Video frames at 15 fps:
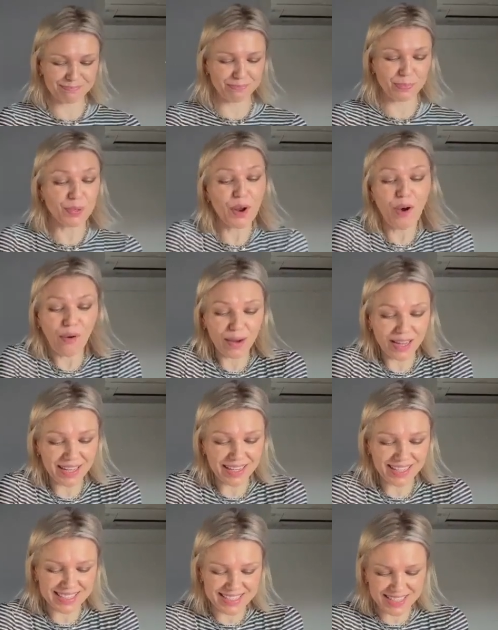
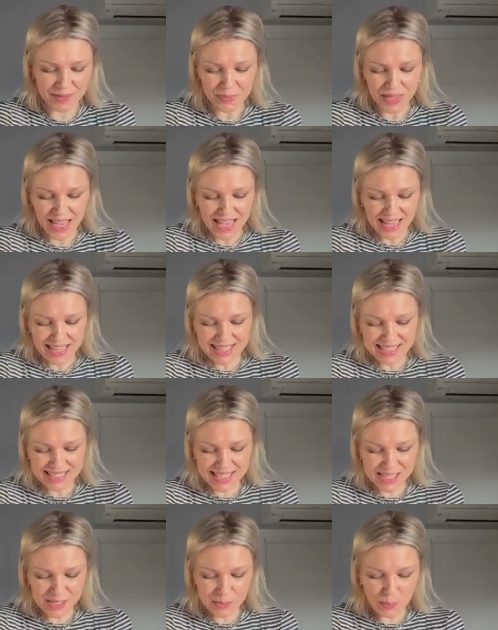product.
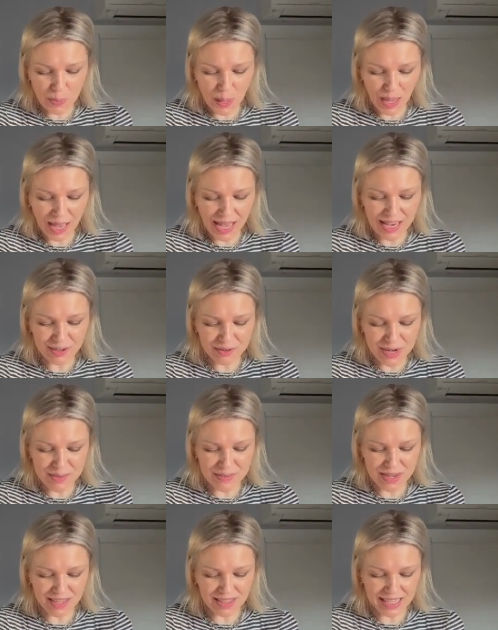This is by
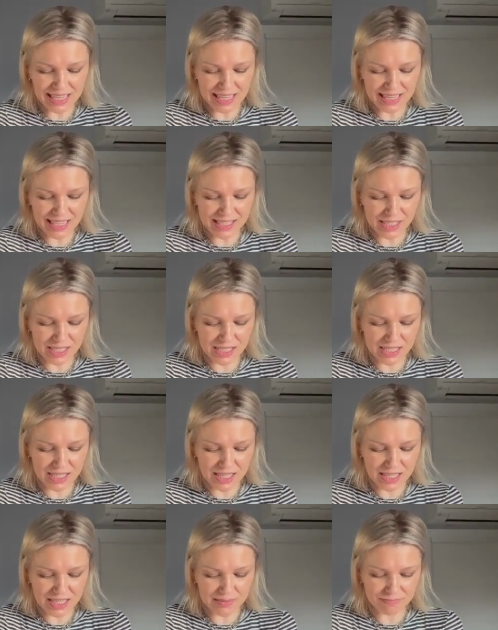Rimmel, and it's
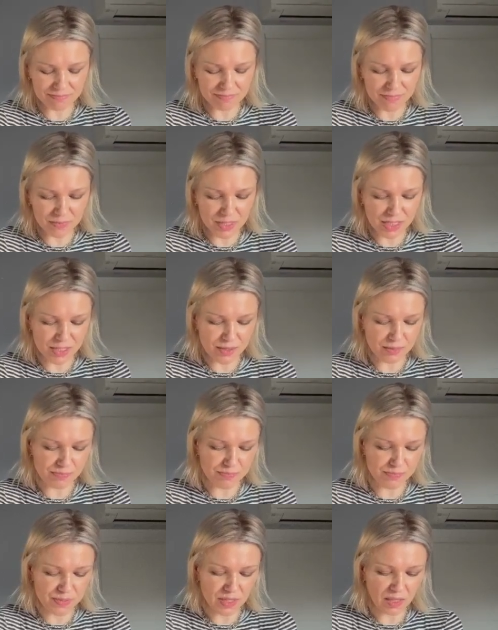this
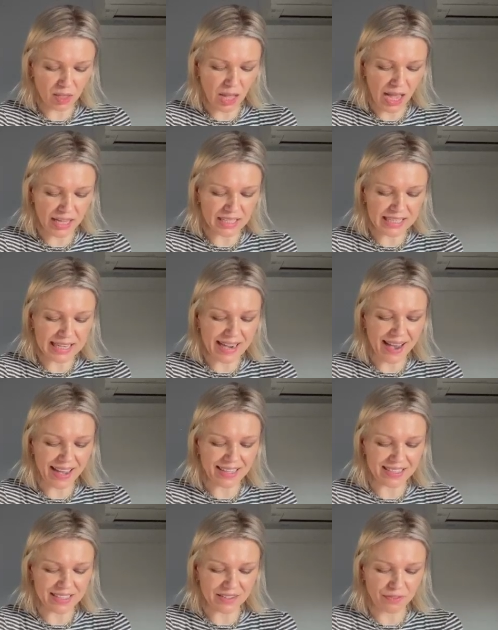line
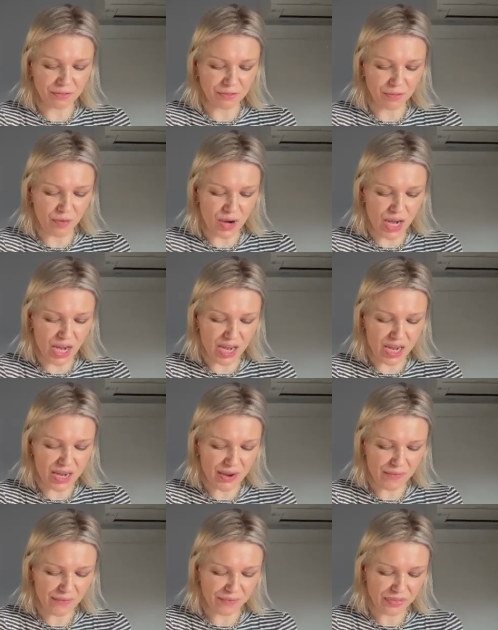Kind and
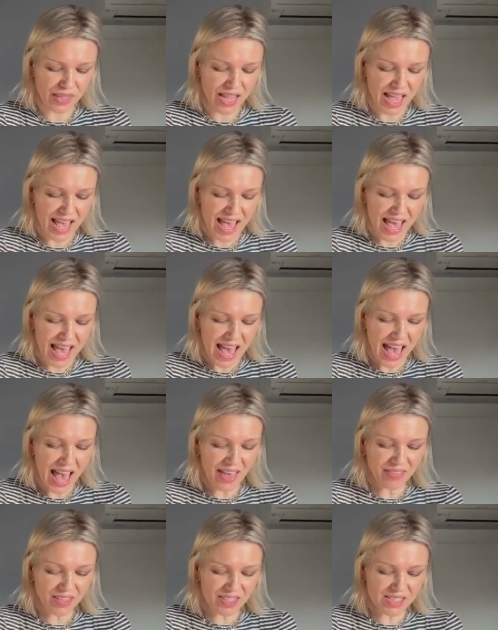Free.
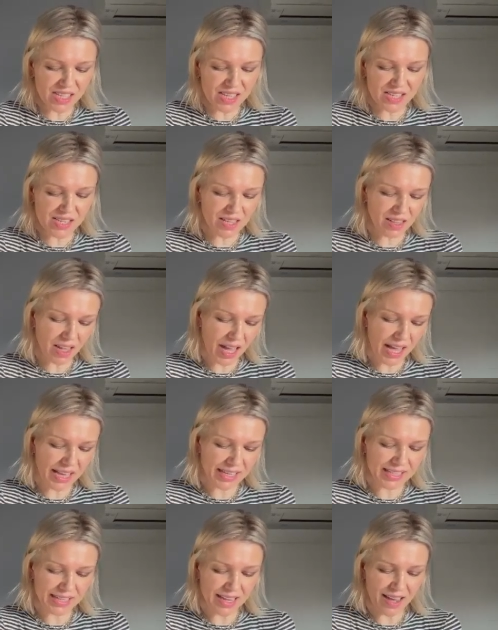And this is
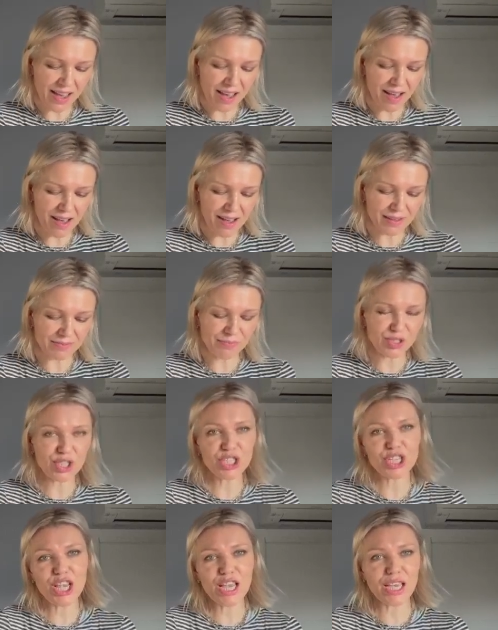like
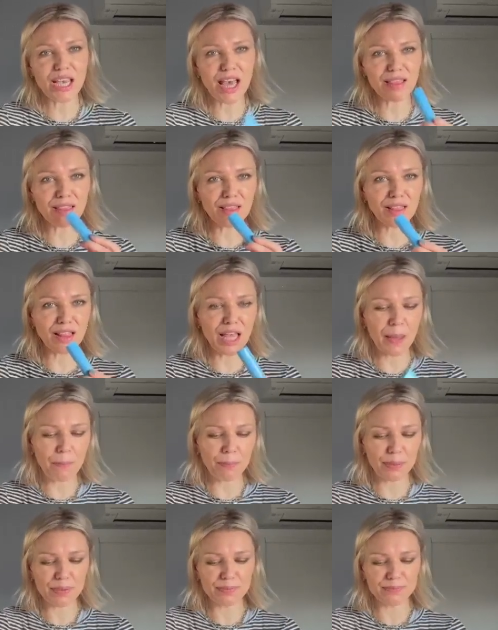cheek and lip